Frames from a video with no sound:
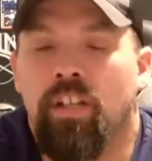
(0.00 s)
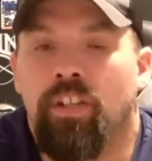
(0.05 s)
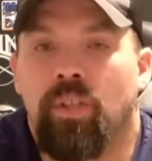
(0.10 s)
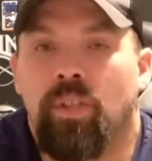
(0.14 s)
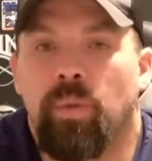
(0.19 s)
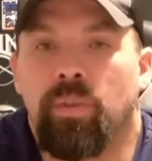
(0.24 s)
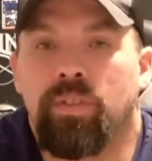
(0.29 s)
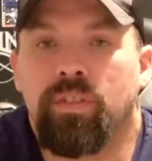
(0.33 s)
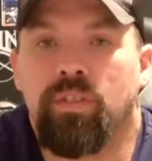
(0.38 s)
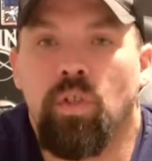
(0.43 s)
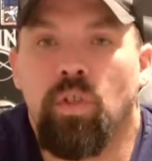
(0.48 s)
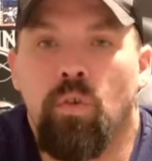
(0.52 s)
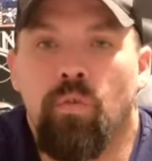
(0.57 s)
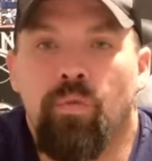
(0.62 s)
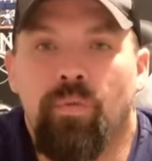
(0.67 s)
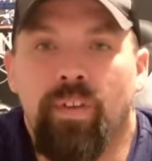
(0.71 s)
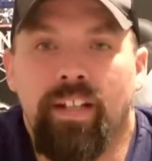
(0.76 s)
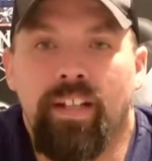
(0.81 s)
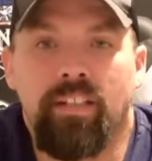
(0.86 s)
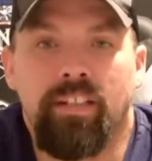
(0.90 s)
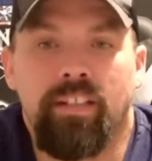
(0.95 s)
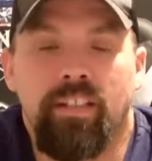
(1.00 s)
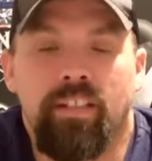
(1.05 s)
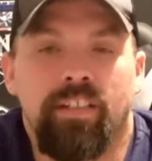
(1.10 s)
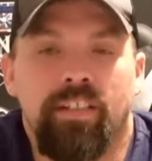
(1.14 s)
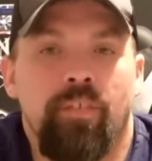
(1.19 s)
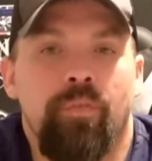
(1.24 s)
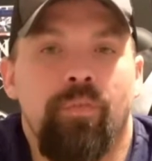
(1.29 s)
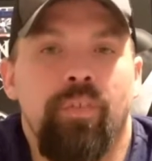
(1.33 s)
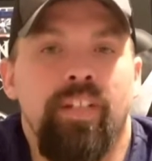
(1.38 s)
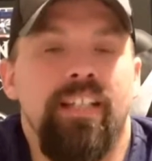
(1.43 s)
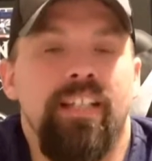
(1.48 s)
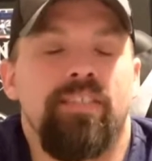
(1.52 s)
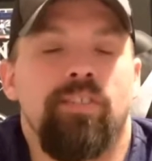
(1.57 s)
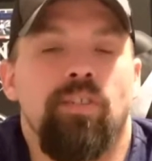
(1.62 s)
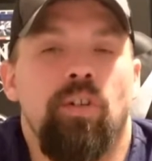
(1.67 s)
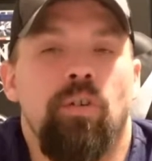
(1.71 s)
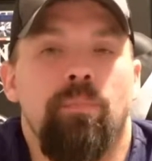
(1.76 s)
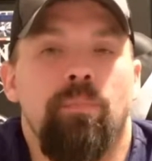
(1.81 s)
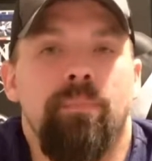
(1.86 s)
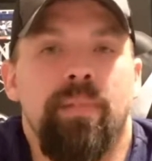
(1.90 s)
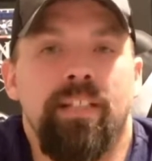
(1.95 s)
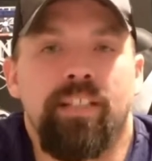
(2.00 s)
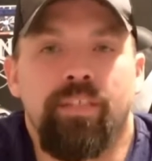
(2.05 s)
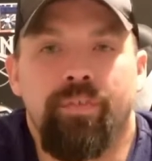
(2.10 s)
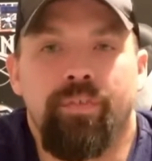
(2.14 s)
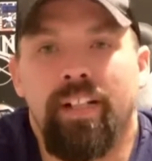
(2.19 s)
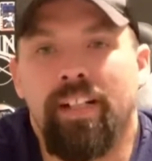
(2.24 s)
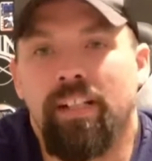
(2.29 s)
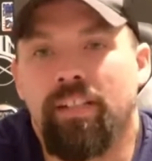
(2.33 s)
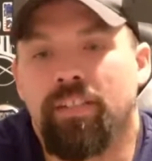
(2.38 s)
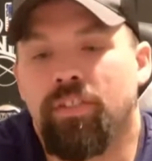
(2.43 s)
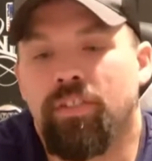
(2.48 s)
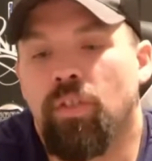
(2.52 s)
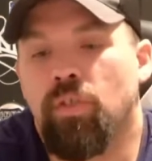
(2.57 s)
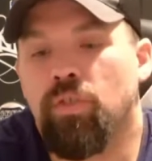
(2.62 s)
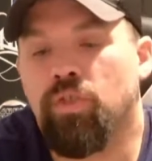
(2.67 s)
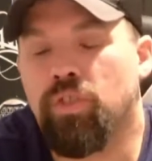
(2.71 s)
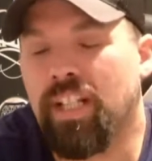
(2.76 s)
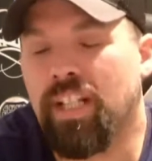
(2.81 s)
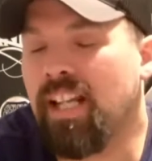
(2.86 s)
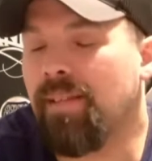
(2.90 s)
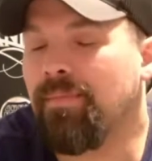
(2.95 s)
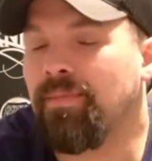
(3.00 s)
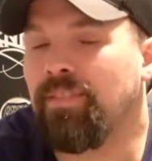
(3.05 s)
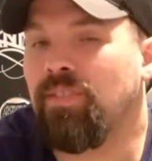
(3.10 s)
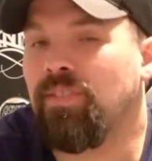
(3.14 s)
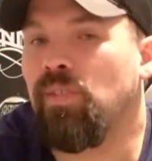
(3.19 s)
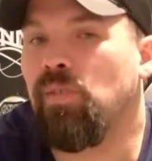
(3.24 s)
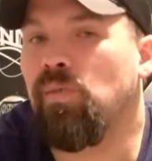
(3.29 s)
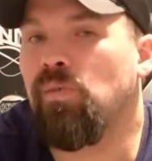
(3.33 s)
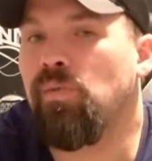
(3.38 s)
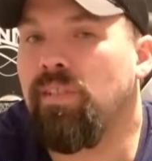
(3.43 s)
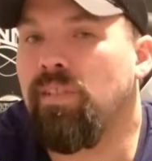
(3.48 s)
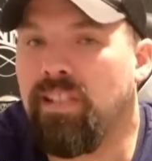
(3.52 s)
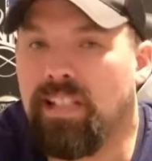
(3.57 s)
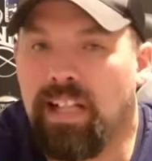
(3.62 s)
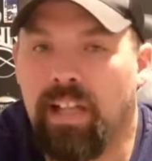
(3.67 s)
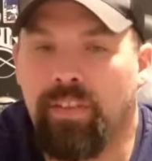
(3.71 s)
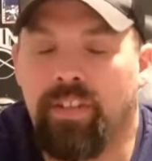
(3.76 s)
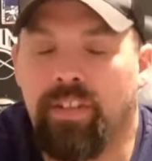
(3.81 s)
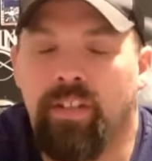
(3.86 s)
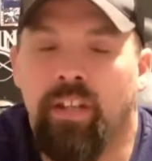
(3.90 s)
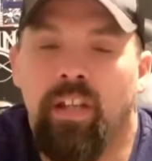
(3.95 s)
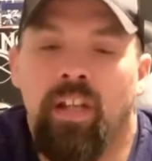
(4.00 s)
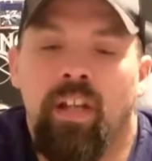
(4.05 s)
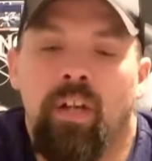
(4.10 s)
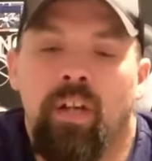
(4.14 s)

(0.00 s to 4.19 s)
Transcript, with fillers: There was no failure the feeds, no misfires, no jams, no nothing.